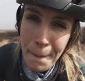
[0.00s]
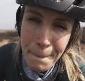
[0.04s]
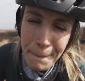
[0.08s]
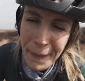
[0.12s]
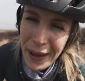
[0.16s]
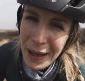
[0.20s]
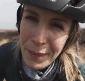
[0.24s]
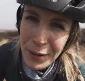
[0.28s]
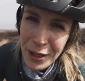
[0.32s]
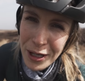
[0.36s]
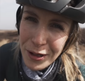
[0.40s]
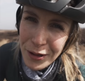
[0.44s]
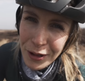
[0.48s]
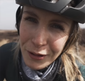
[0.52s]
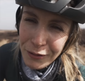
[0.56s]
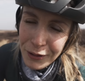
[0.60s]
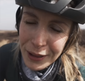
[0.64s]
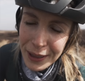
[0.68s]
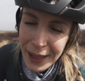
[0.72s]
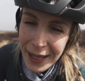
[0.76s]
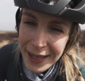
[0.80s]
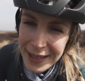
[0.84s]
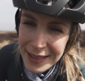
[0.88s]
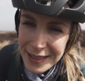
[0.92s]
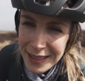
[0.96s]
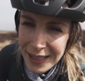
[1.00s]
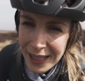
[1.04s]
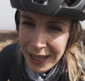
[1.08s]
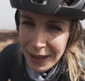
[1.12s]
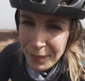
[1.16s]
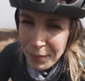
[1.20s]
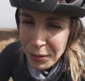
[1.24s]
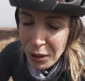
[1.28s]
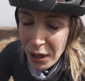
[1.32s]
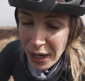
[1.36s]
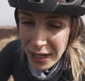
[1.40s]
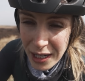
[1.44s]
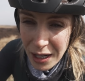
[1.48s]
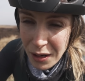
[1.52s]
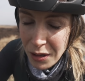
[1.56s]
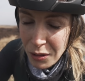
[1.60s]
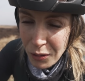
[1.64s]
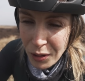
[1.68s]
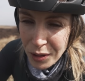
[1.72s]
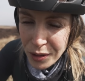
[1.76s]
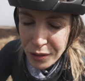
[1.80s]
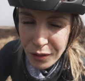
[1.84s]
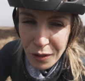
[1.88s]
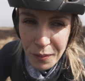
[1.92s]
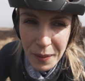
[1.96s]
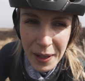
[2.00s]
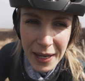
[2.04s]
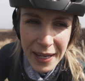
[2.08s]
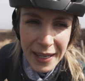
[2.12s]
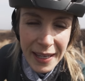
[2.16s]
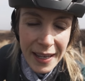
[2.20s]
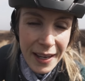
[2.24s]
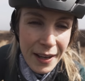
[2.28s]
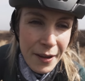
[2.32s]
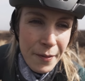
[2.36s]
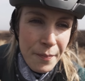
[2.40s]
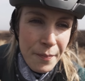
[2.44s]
Maybe you can relate to that, but I know it was for me.